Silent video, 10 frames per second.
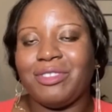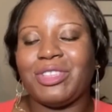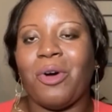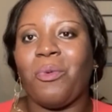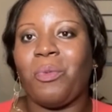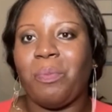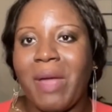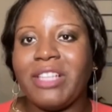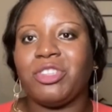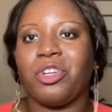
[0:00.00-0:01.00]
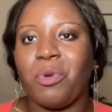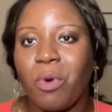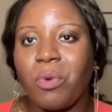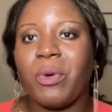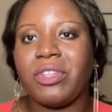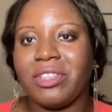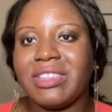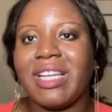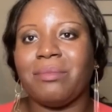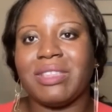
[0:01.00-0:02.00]
So make sure you work with your
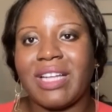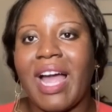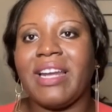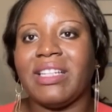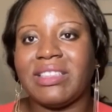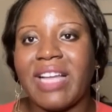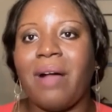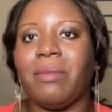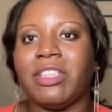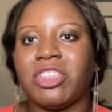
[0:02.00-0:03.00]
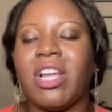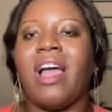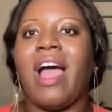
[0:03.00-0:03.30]
team to kind of establish,